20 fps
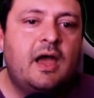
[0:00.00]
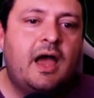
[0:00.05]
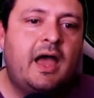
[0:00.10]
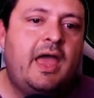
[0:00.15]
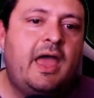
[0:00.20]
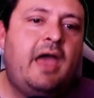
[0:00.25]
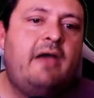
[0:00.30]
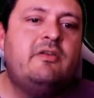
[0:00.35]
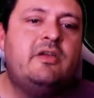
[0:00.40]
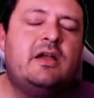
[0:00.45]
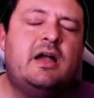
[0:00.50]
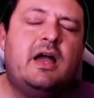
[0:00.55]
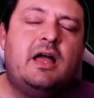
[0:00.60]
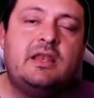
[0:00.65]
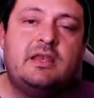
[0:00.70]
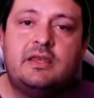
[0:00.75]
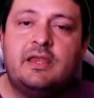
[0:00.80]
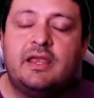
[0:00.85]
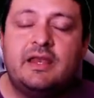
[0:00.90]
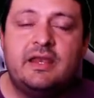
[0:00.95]
I haven't
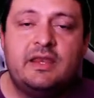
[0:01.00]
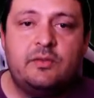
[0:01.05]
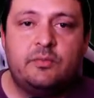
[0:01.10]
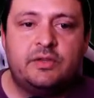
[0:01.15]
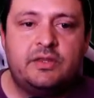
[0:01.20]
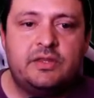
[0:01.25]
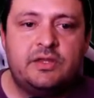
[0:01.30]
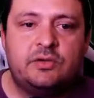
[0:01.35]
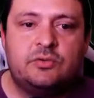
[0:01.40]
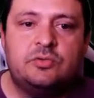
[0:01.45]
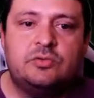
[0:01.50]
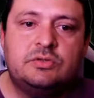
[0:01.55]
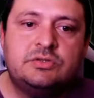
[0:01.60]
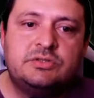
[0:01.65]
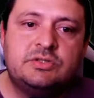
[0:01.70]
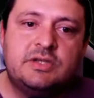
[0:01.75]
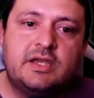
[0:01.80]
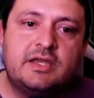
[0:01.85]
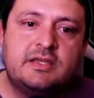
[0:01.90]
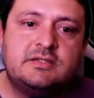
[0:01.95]
gotten any really cool
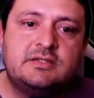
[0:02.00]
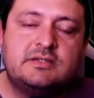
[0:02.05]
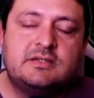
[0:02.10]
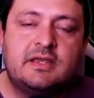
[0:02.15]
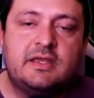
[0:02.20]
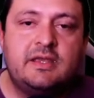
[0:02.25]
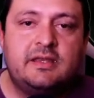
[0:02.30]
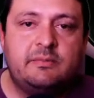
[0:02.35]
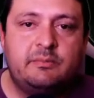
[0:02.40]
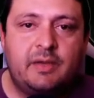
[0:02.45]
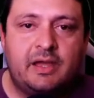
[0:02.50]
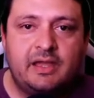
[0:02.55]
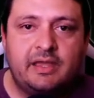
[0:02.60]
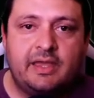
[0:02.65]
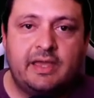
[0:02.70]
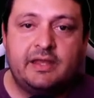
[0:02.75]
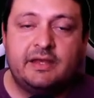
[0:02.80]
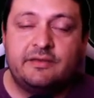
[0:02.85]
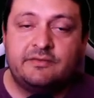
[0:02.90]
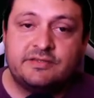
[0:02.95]
chests in my
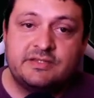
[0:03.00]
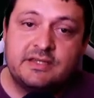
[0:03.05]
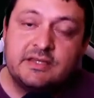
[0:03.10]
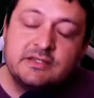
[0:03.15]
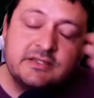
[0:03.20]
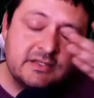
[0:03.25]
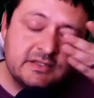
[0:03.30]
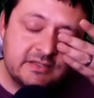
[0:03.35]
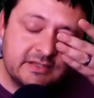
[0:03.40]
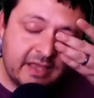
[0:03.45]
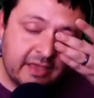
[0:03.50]
end of seasons.